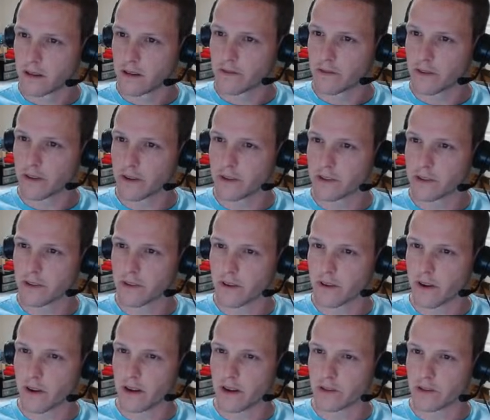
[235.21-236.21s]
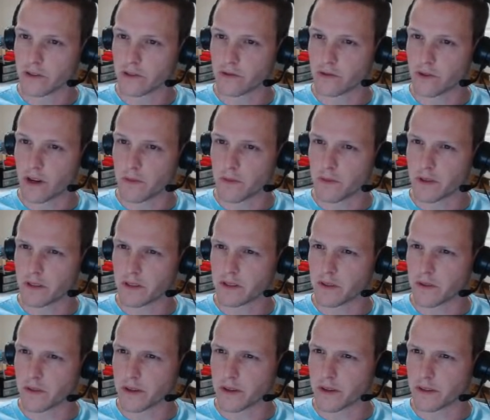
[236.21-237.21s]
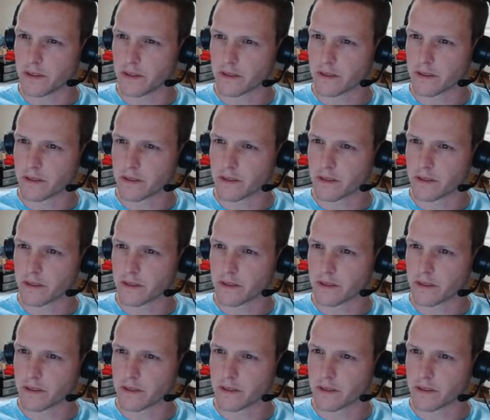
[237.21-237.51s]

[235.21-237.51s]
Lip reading: For those that don't know, I'll just drop this on here.